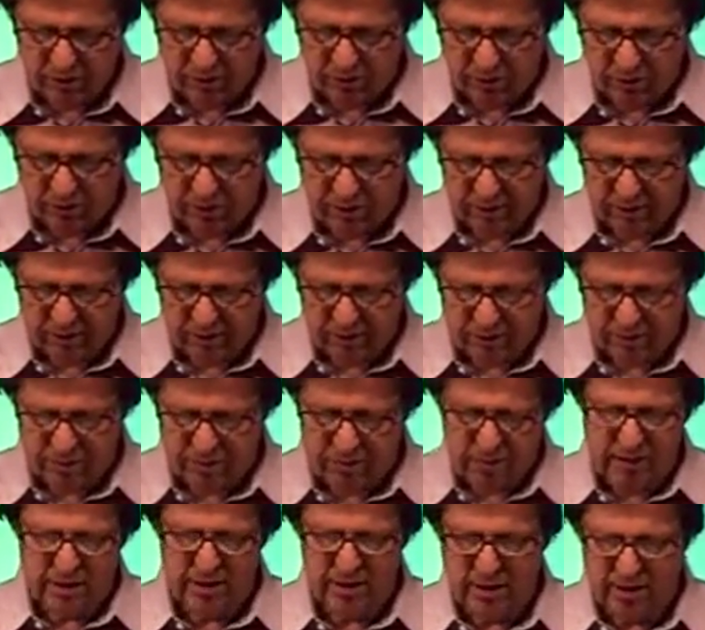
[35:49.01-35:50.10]
when the Lord's given us some
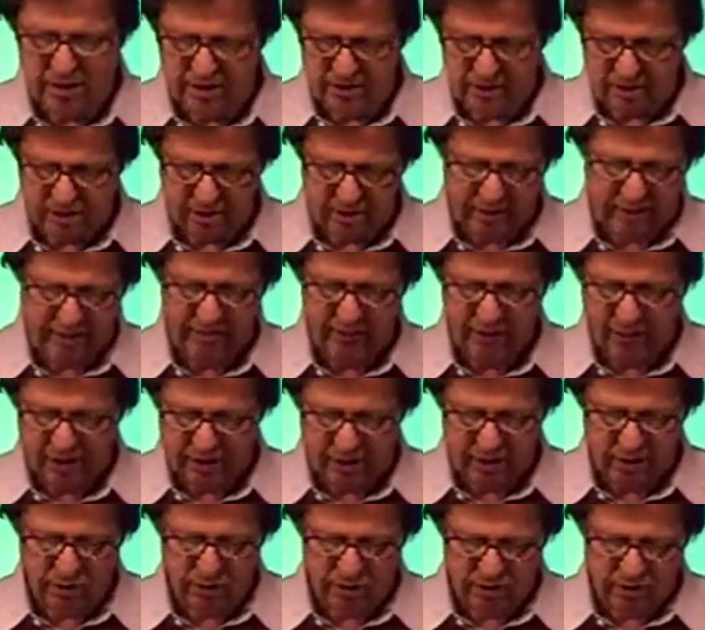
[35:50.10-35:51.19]
details in our life that we
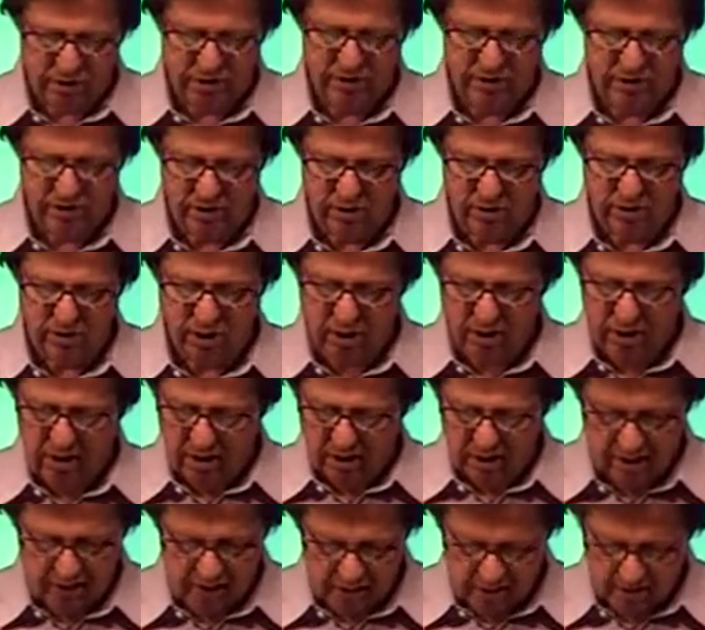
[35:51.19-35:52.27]
need to attend to
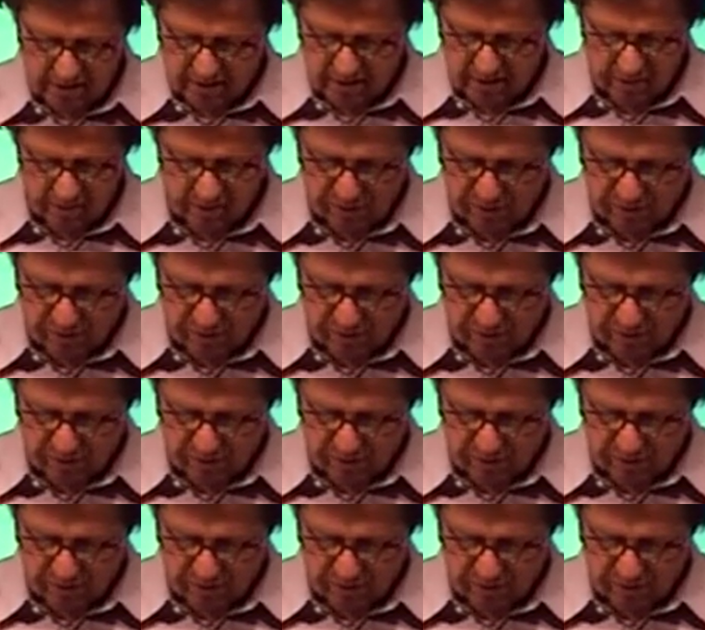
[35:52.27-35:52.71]
and to, that we